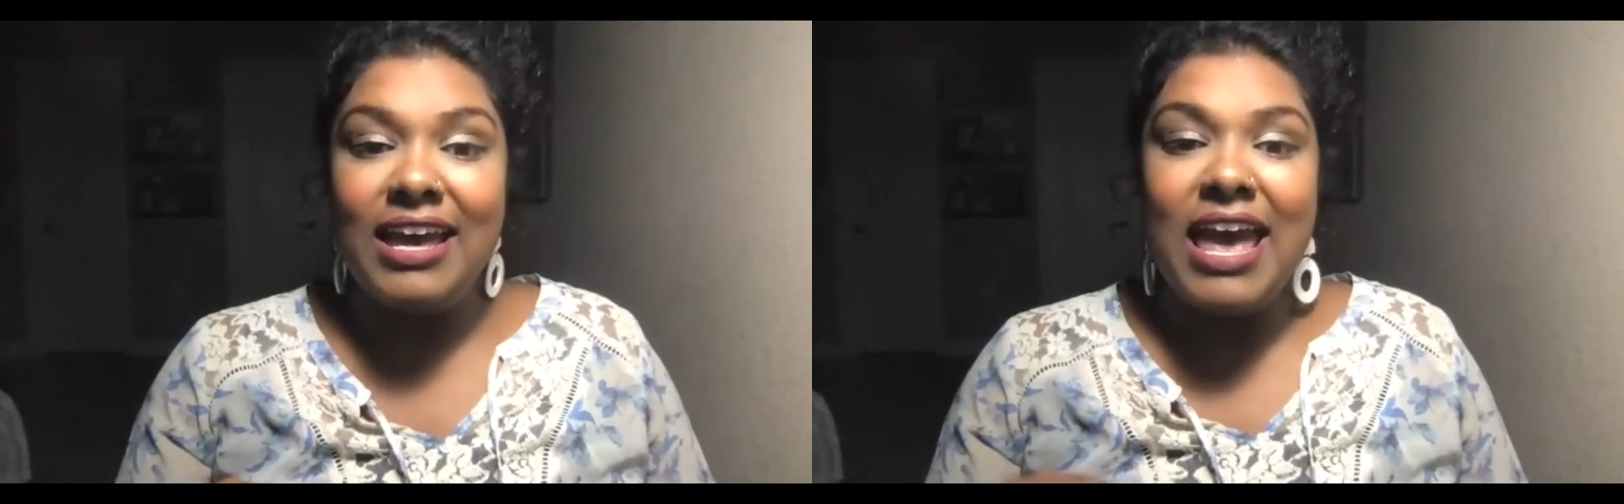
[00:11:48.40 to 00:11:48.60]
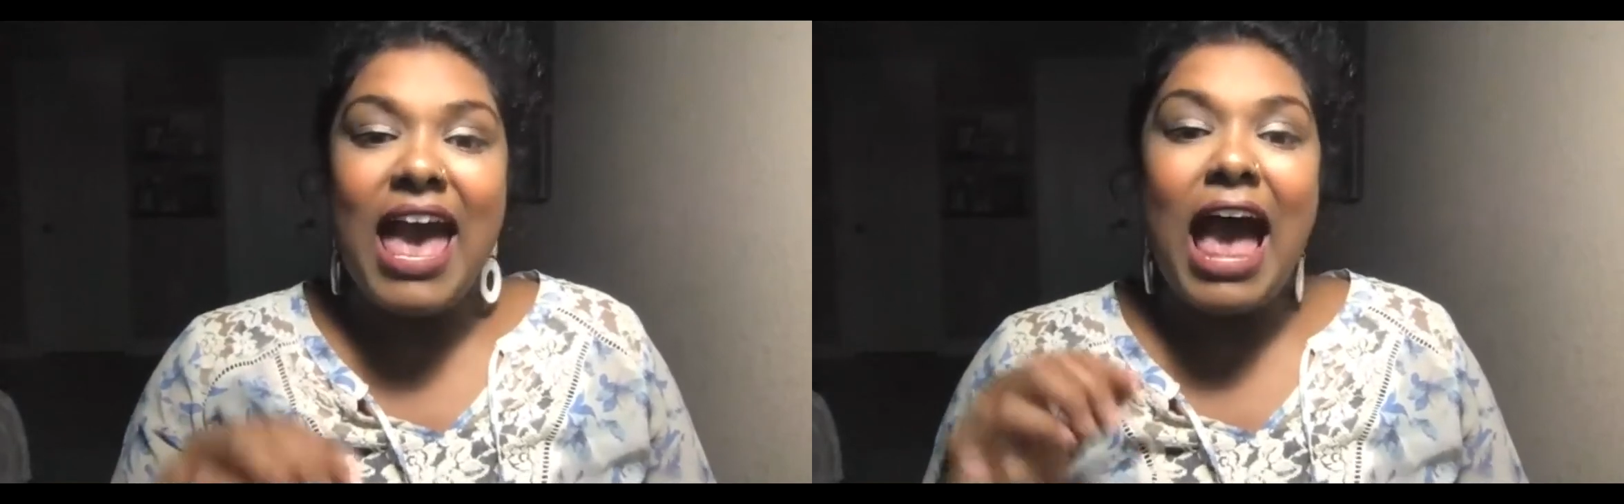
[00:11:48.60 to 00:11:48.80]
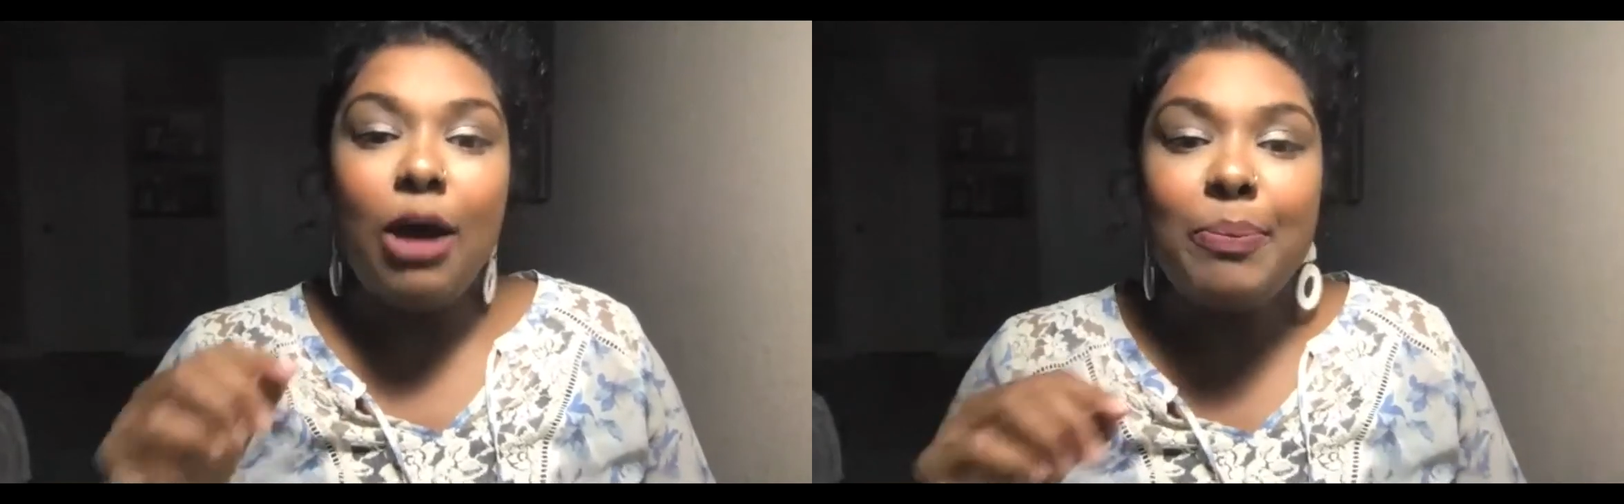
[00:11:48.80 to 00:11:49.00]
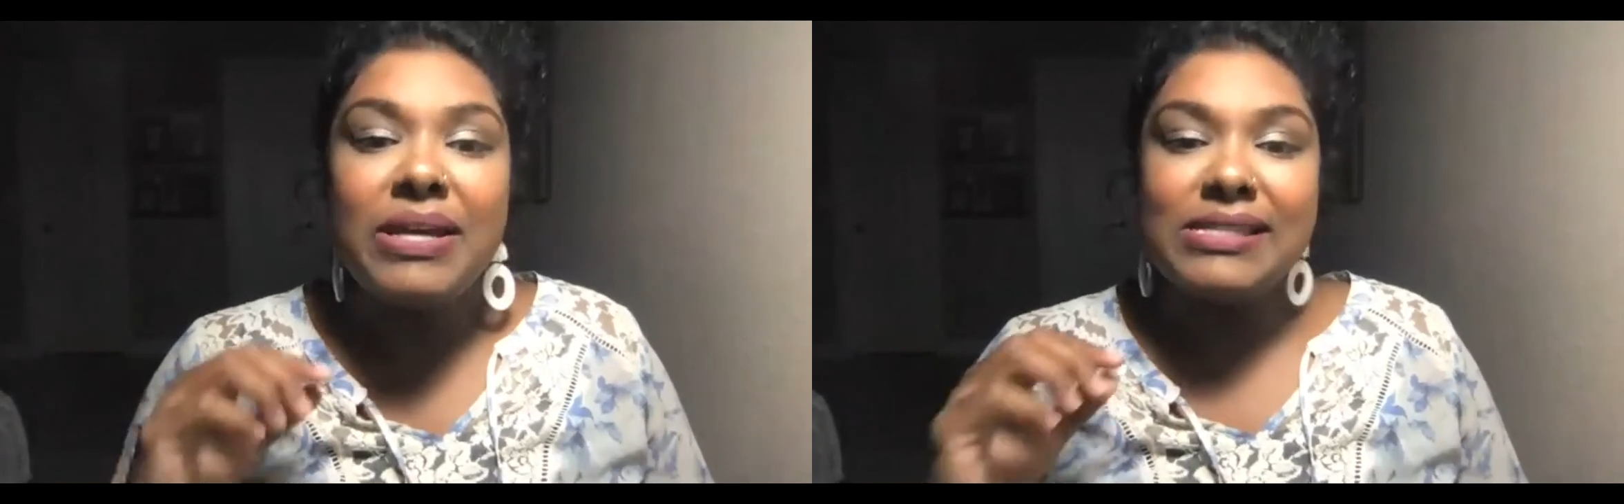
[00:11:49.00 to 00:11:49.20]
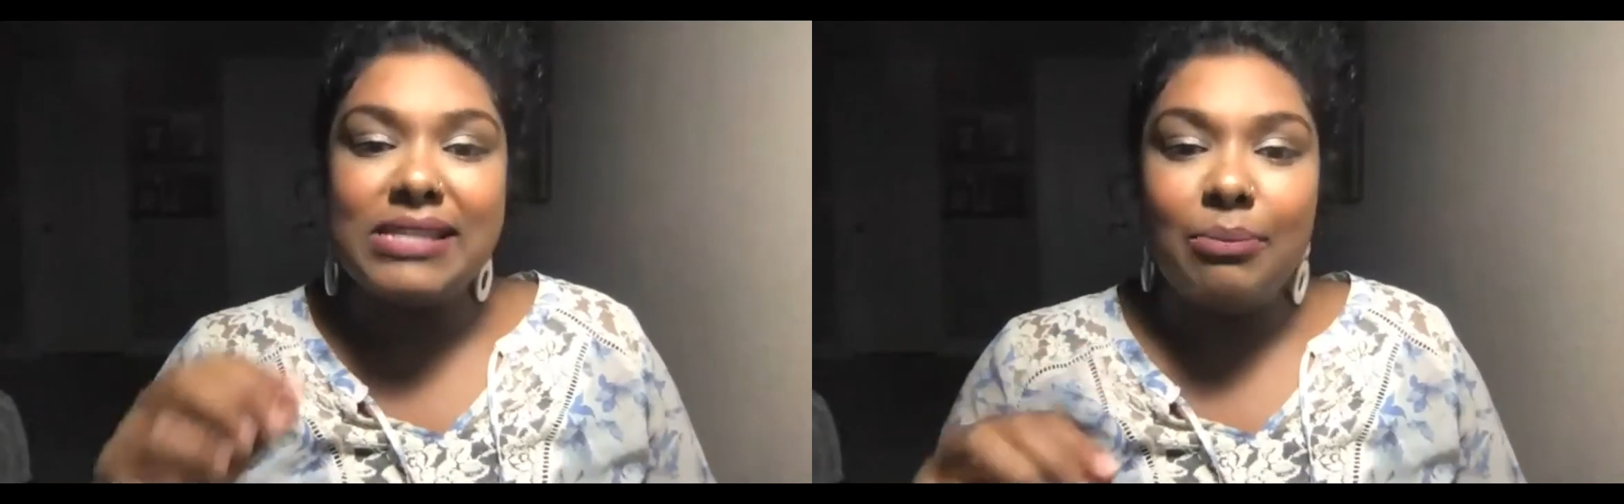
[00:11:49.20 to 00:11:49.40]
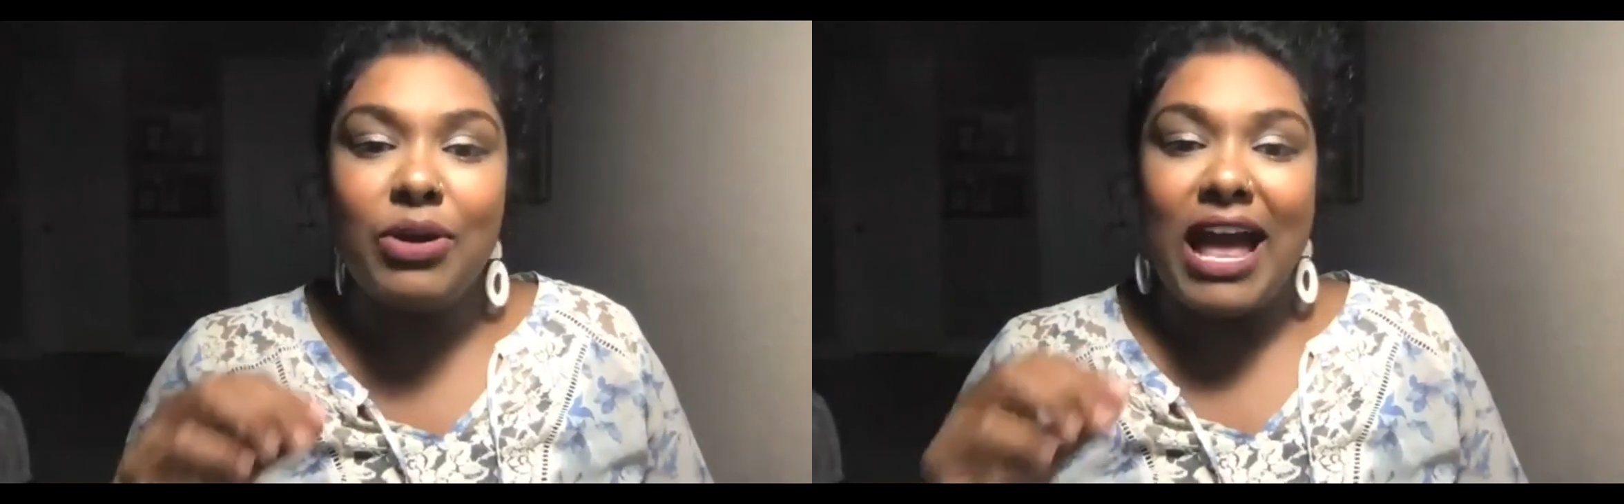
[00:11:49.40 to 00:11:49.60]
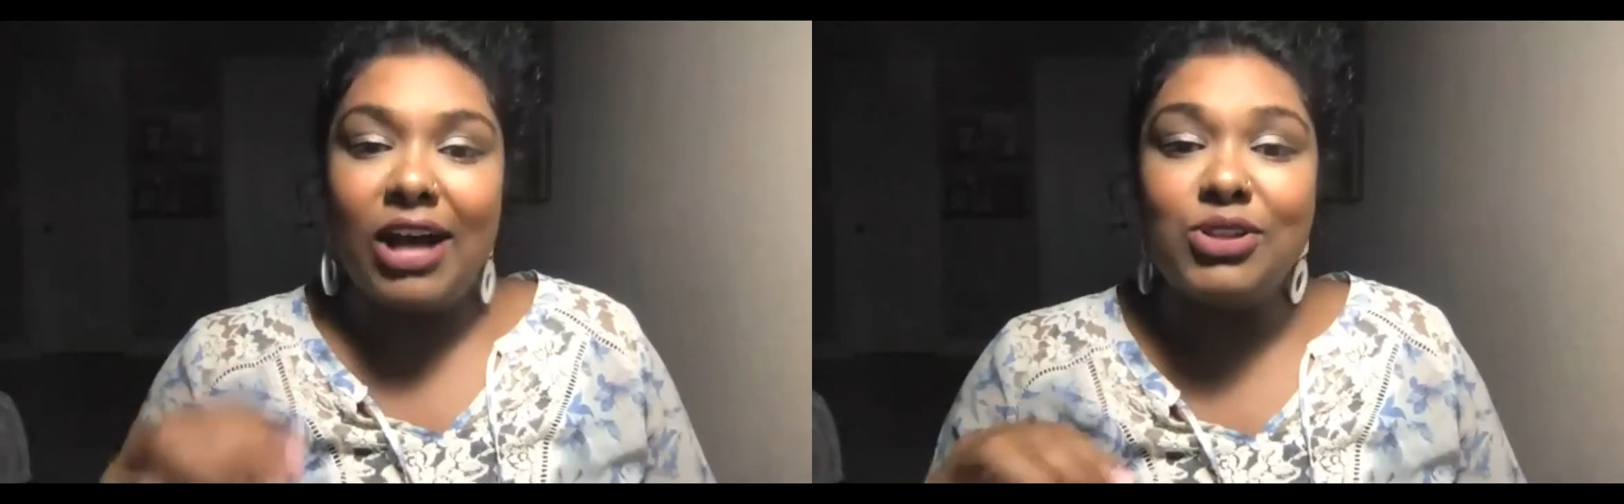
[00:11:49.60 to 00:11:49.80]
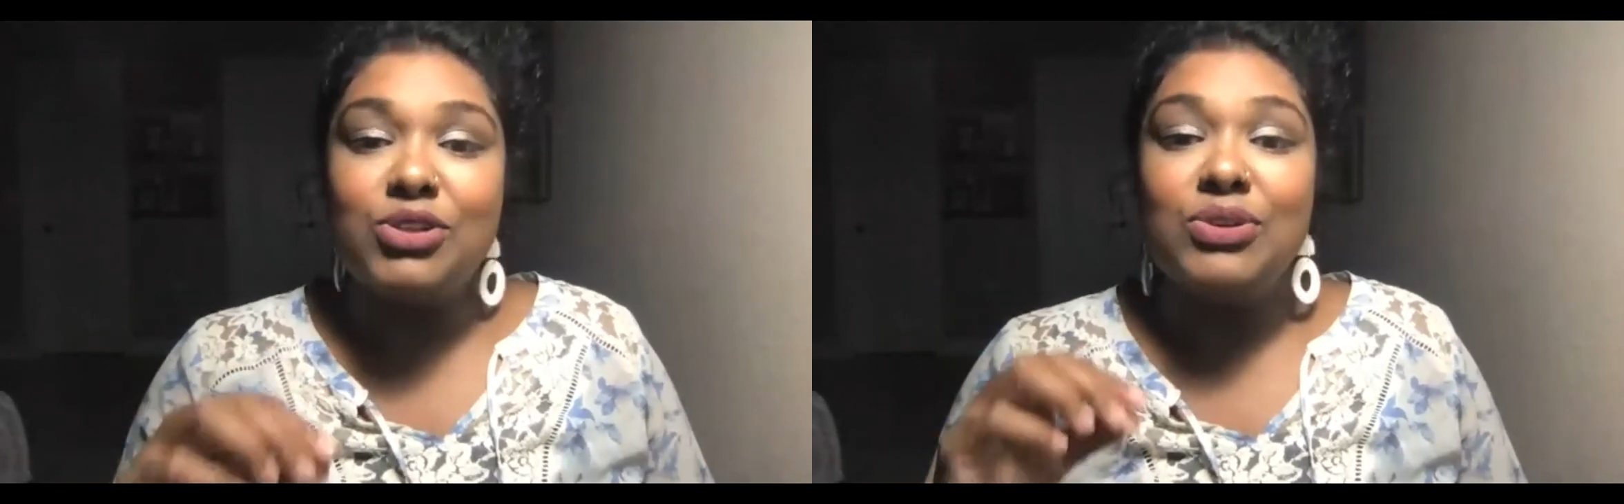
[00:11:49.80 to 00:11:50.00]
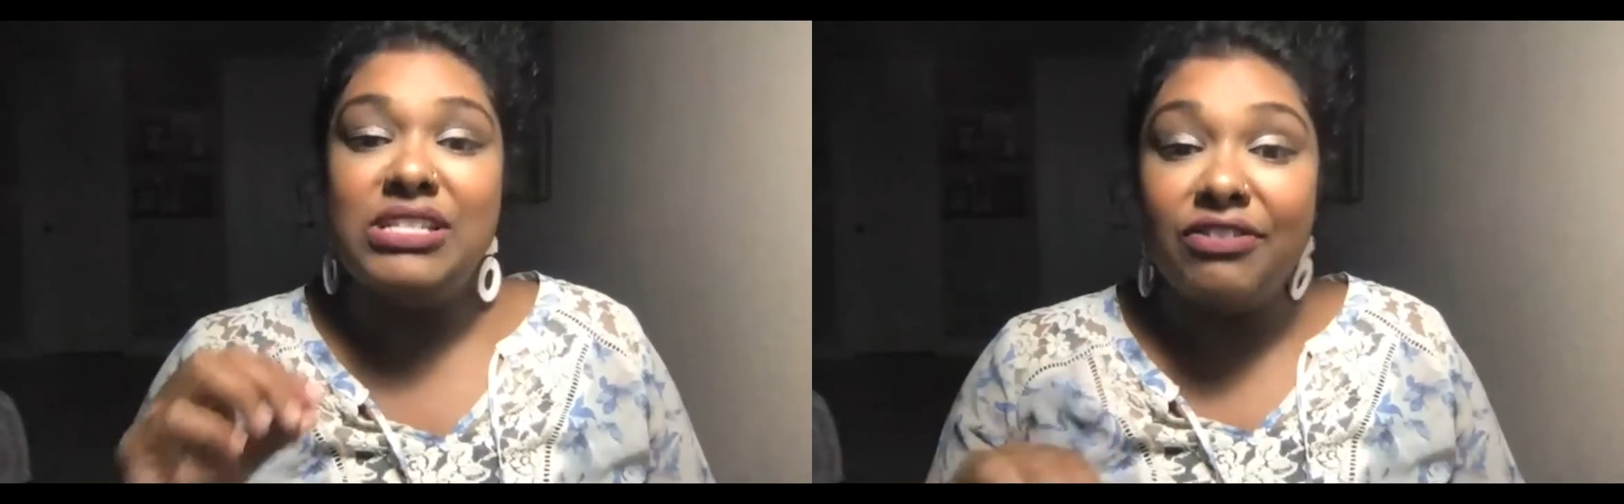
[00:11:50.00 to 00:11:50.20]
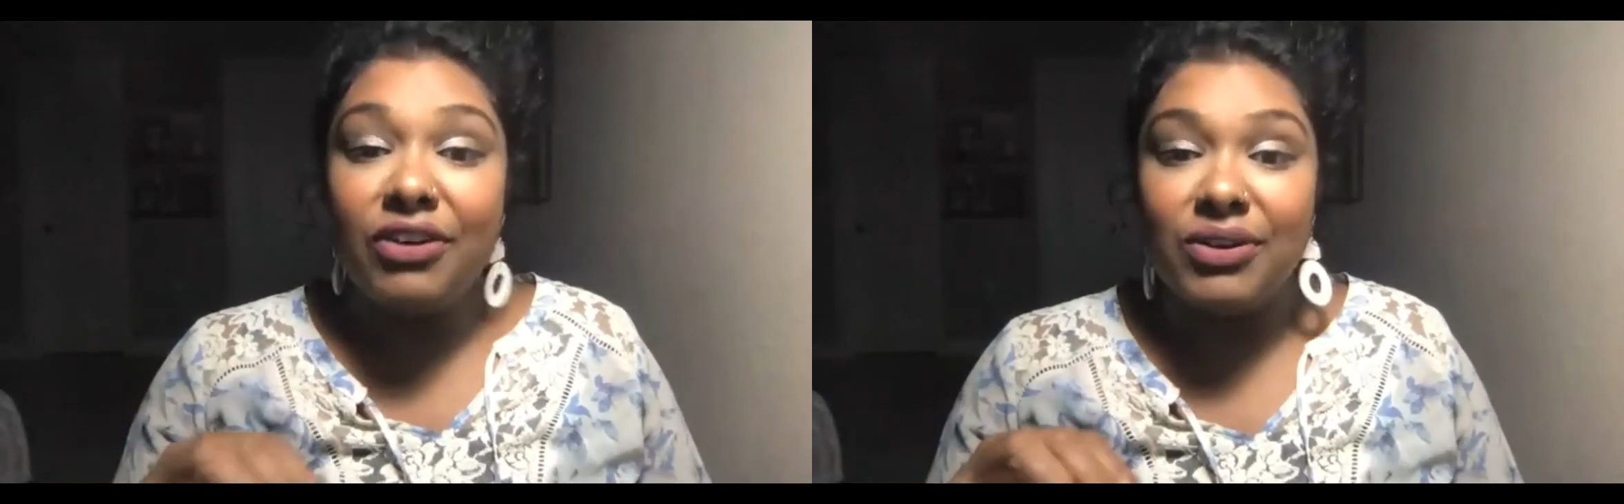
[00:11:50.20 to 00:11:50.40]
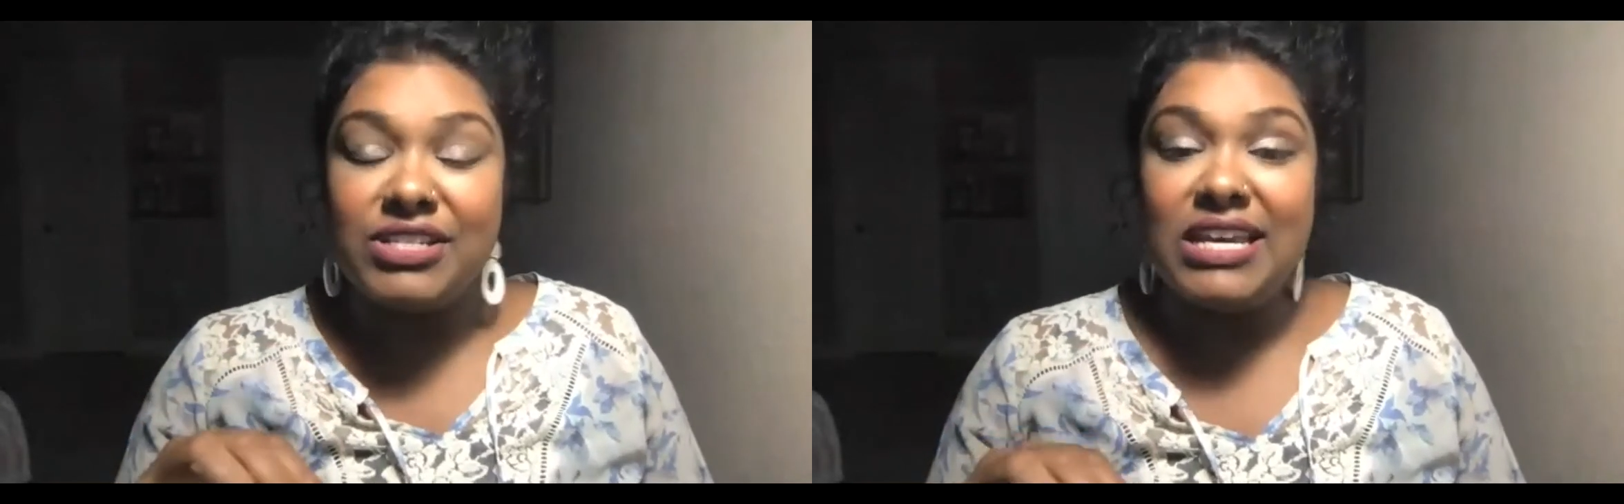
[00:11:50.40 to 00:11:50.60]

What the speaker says: Helping someone else through difficulty